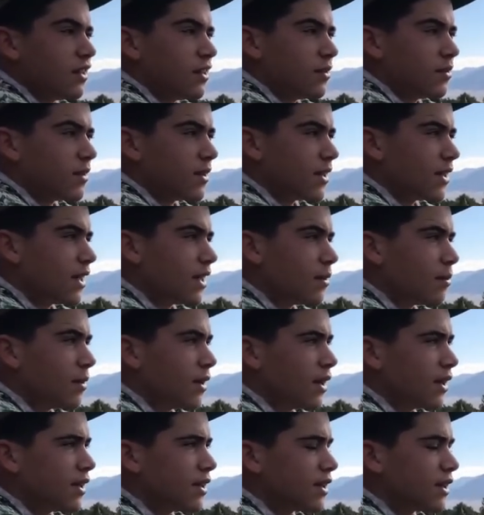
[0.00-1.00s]
Yep, and they got
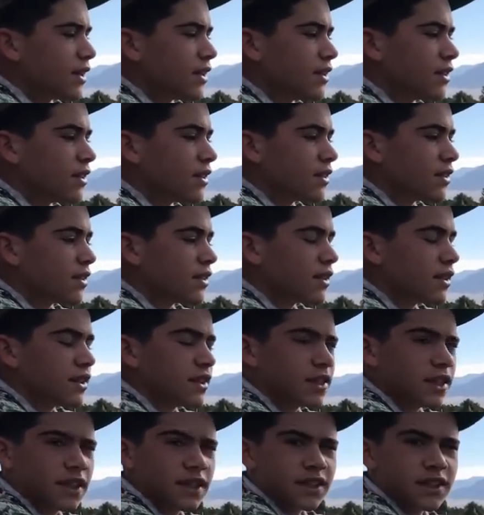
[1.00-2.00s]
by us again.
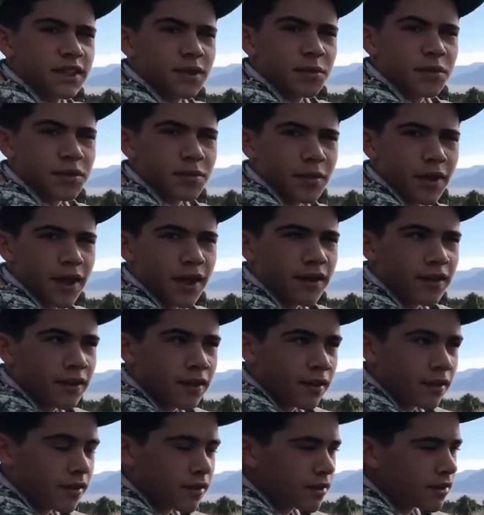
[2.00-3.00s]
He changed up his
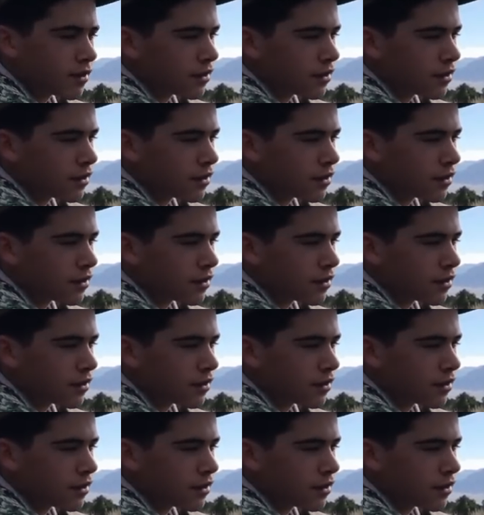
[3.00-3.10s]
pattern.